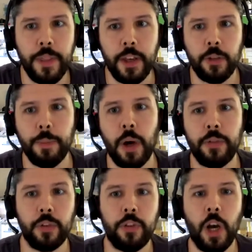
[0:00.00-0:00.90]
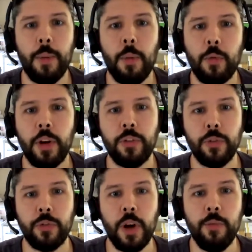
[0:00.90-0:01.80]
that is part of the Skype
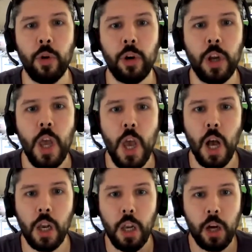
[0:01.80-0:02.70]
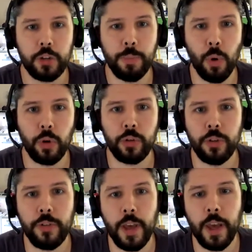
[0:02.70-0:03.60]
Operations Framework. A large portion
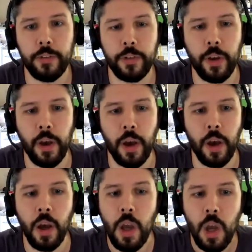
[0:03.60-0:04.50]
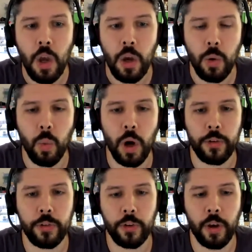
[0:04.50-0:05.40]
of that
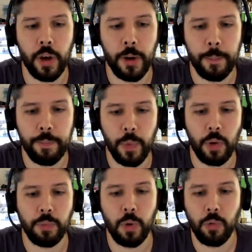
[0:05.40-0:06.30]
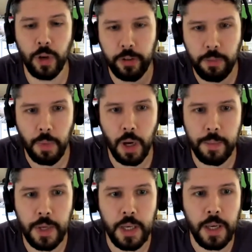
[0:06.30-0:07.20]
was written by
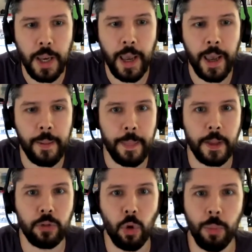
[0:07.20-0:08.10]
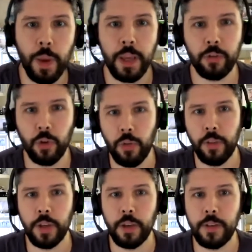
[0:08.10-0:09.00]
me, and it's all based on
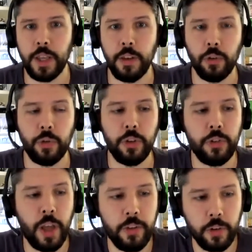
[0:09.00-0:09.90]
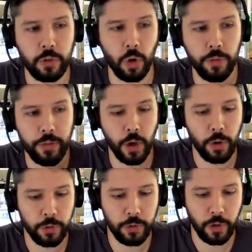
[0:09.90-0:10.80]
the industry standards of
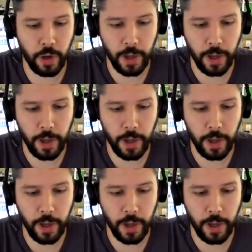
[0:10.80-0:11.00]
those